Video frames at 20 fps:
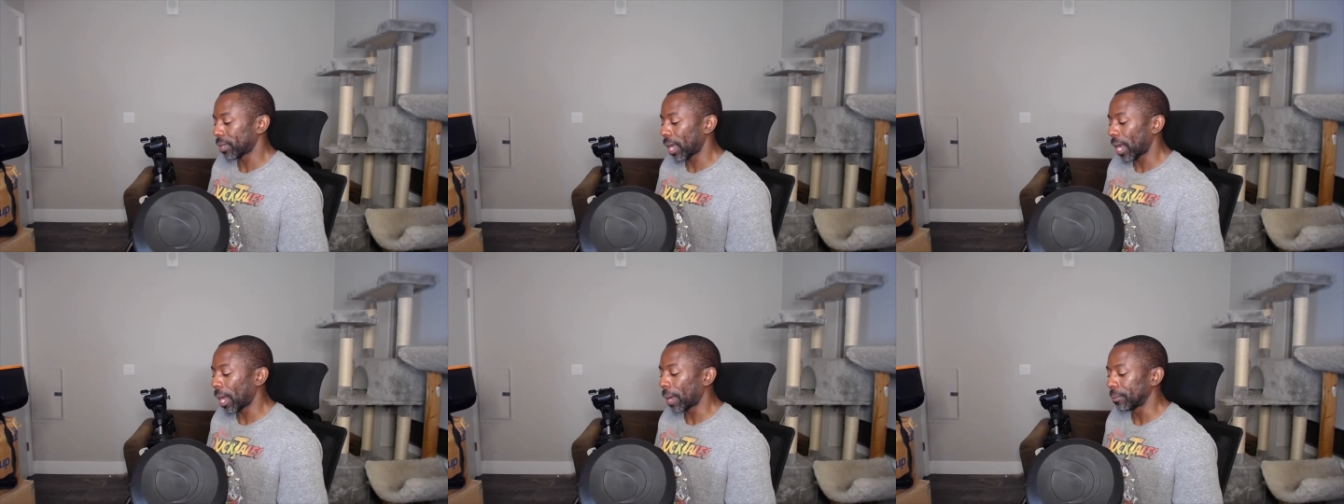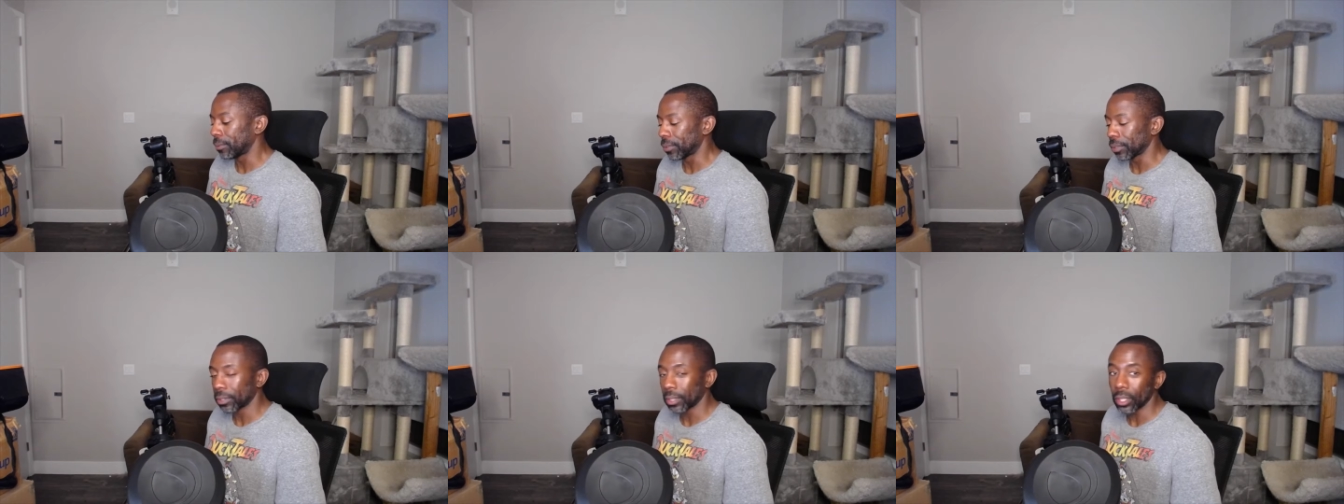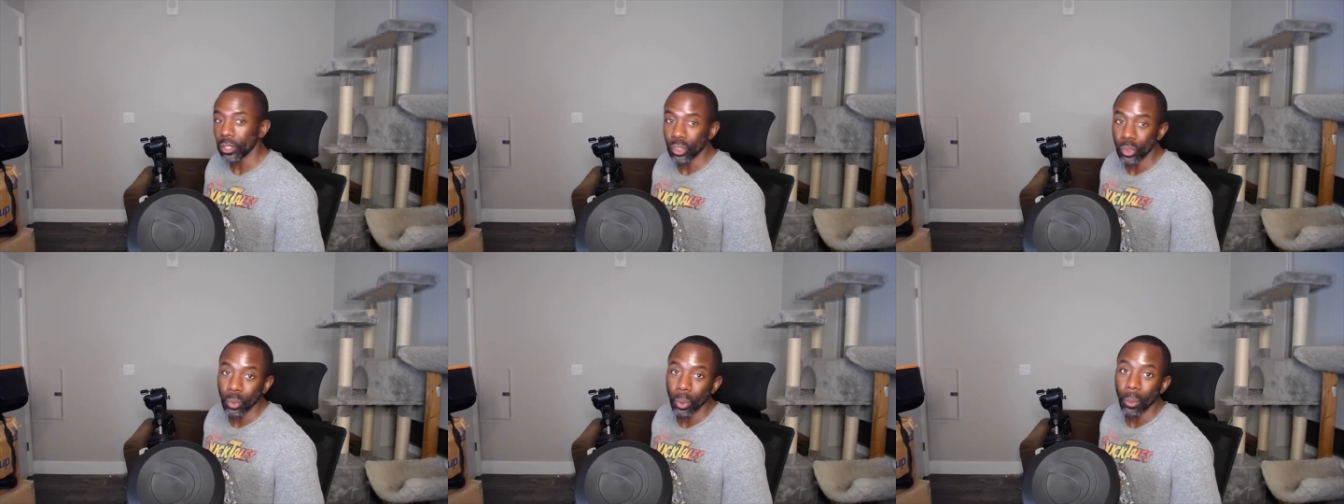objects
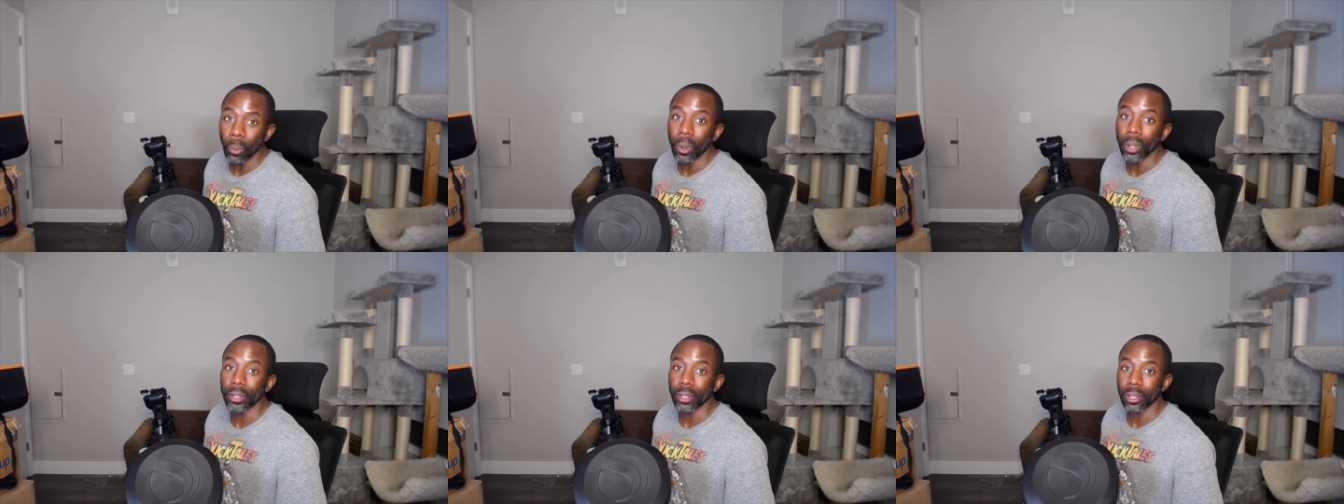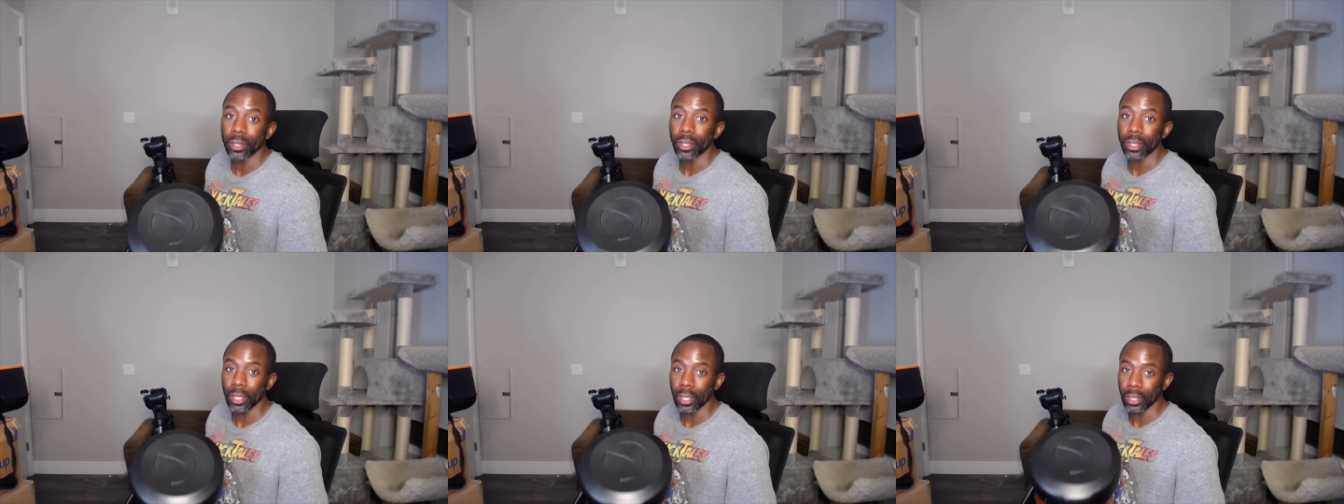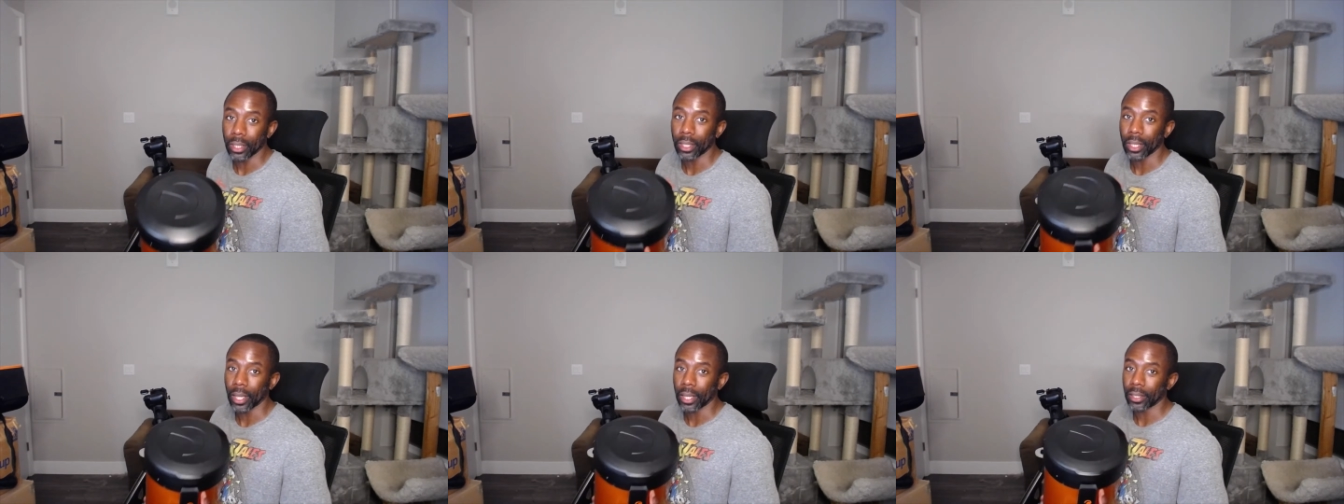that you will want to see in
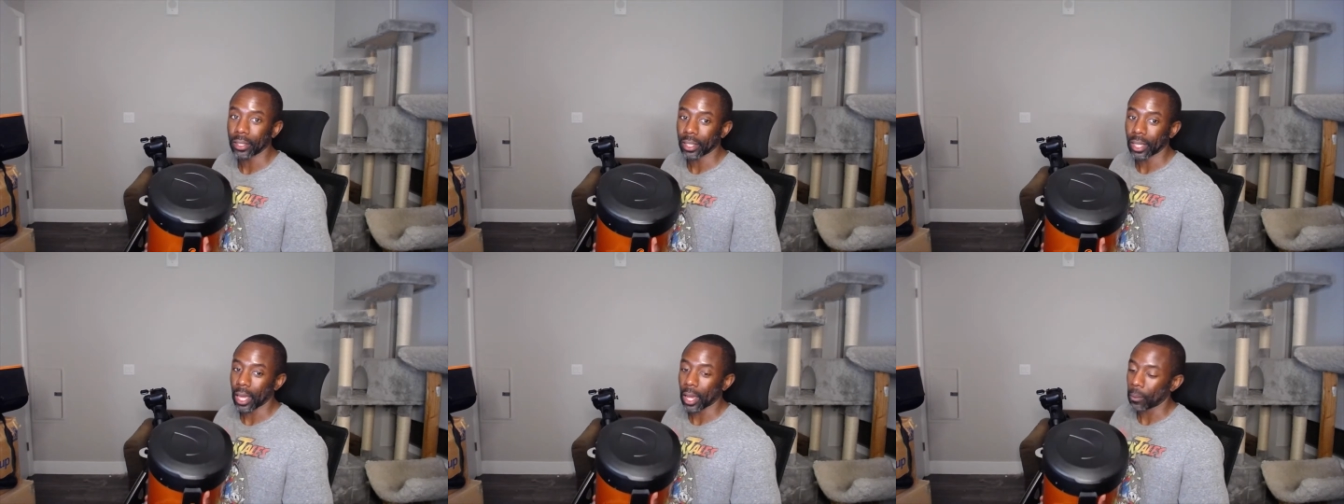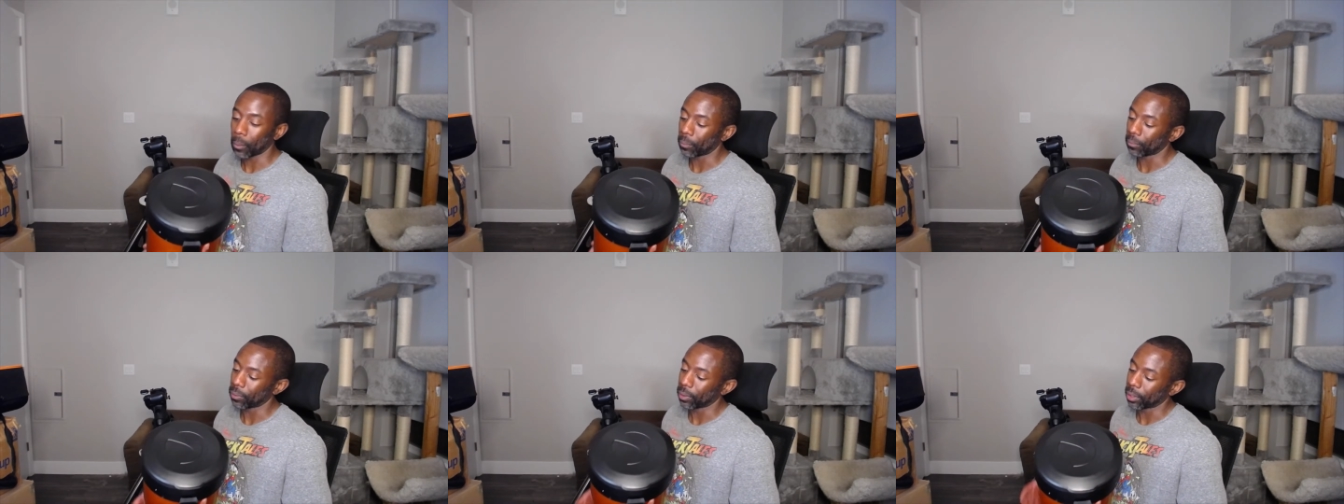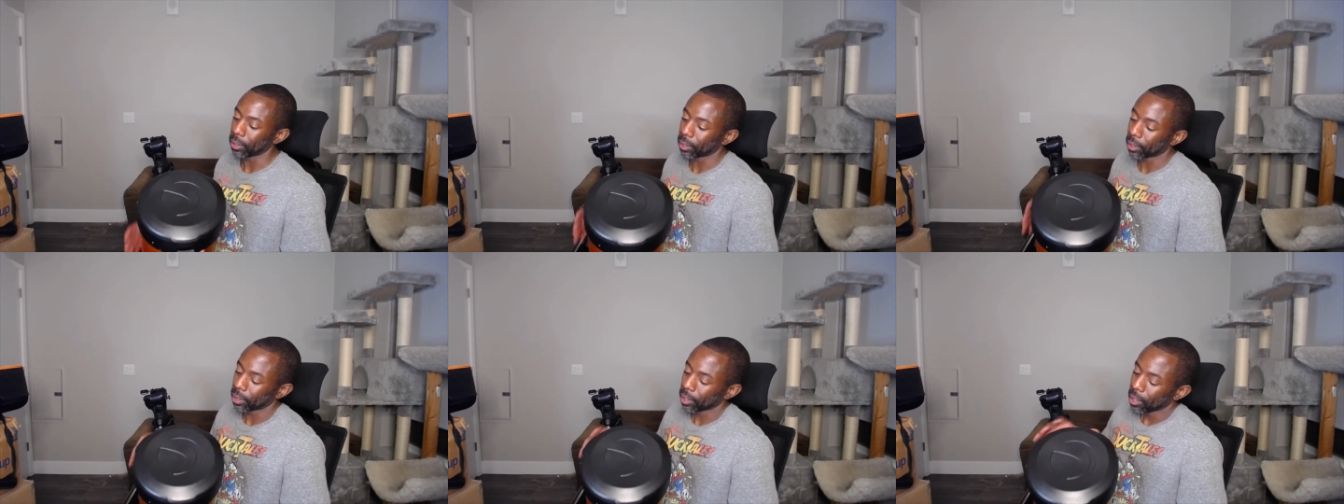the night sky
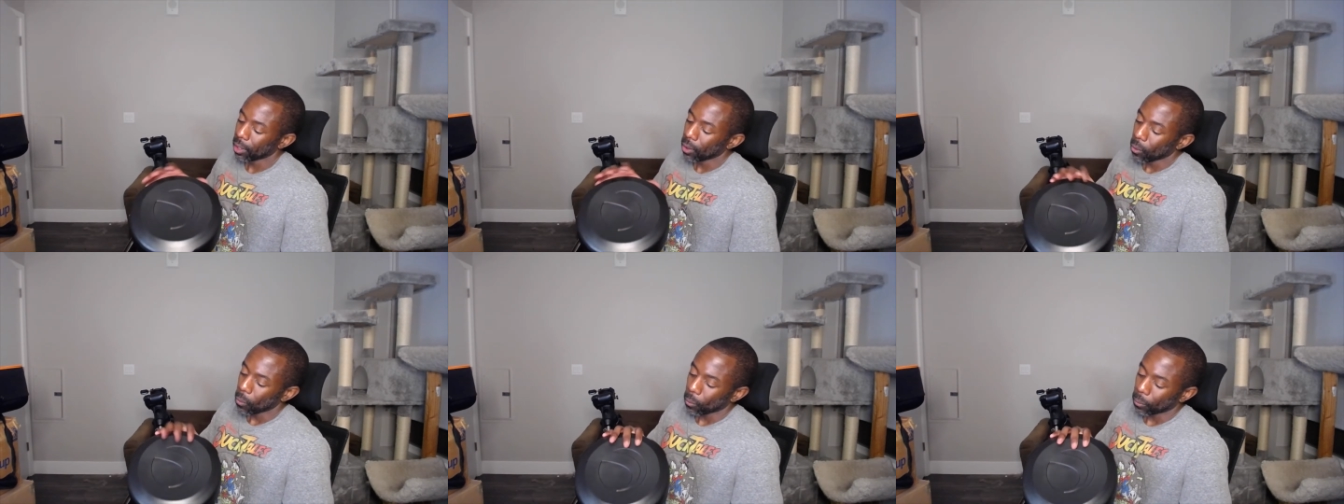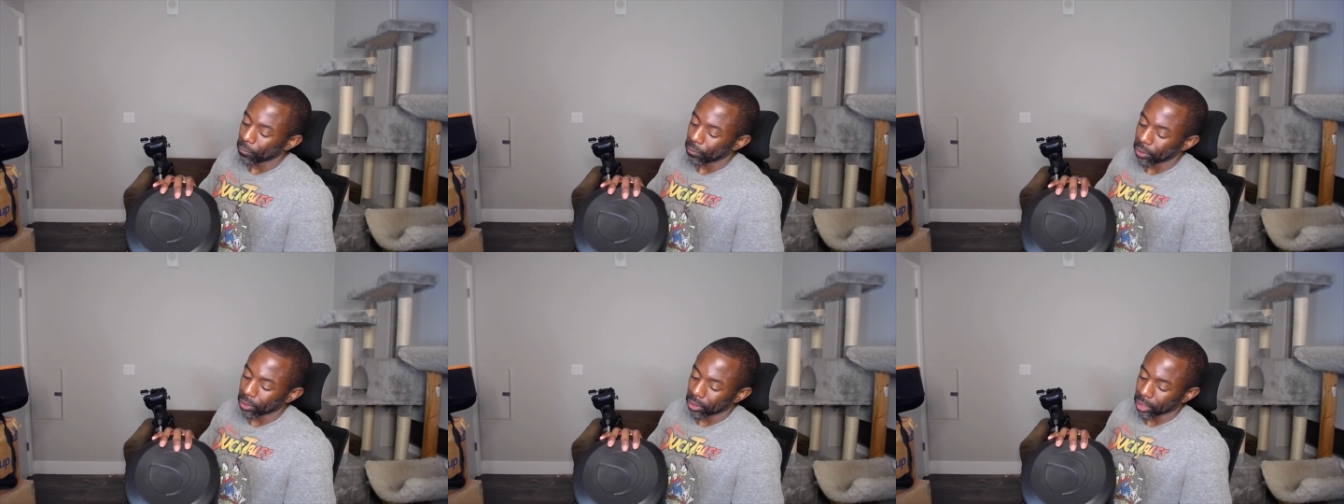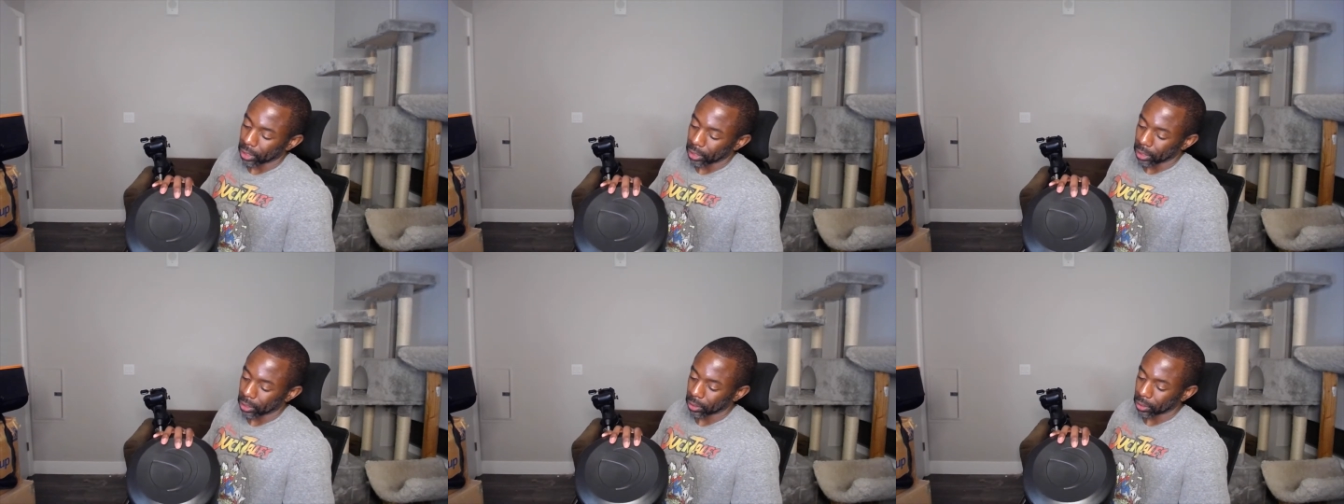with this
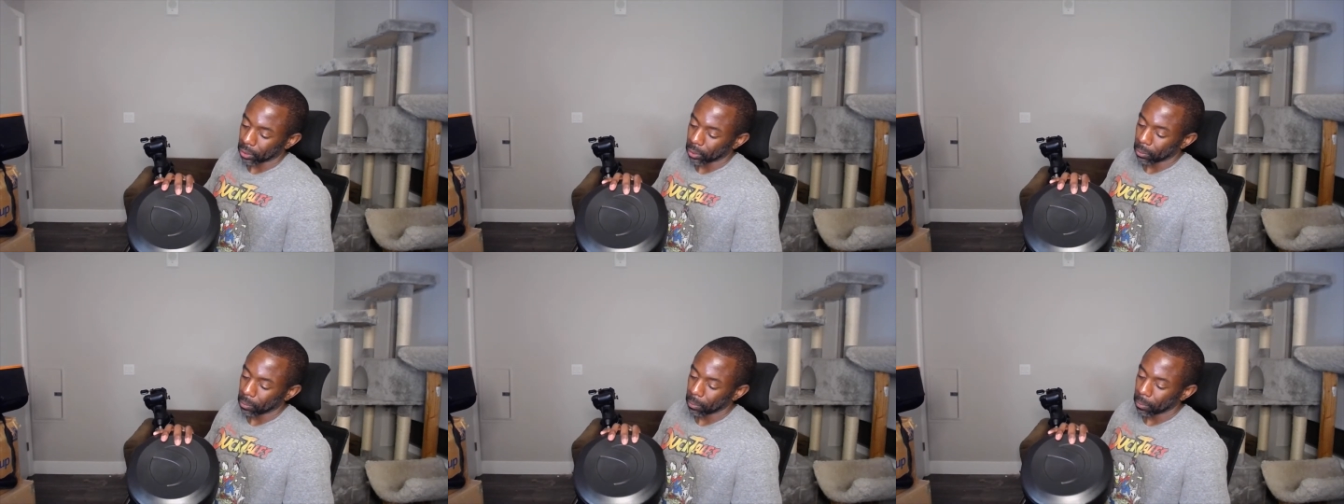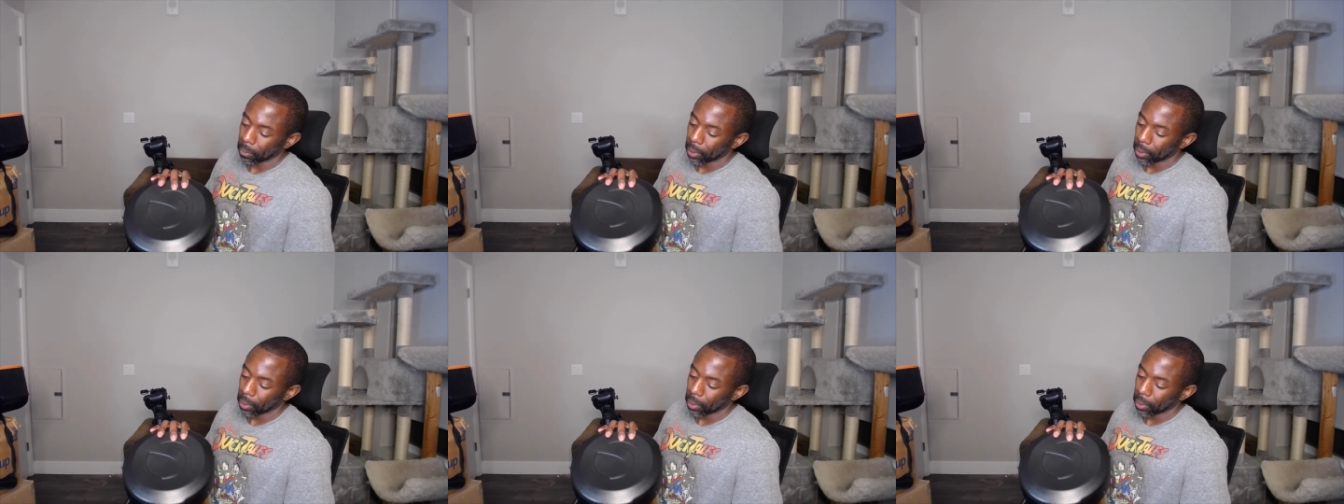telescope.